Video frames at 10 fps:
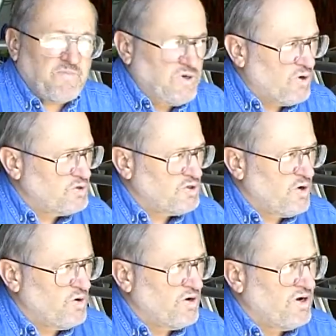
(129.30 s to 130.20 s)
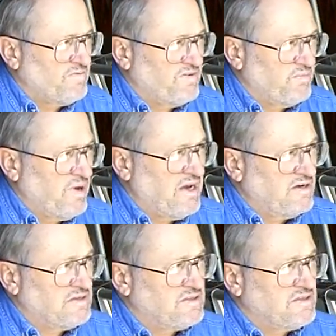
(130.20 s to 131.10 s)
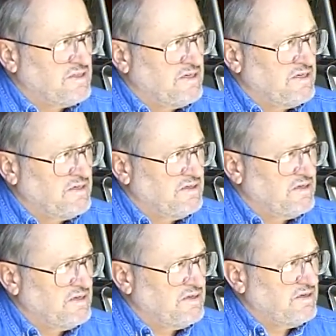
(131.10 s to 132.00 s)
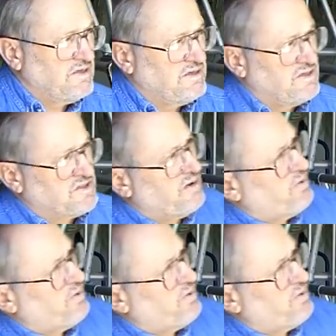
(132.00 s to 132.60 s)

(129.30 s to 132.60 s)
nose cone off for maintenance. The same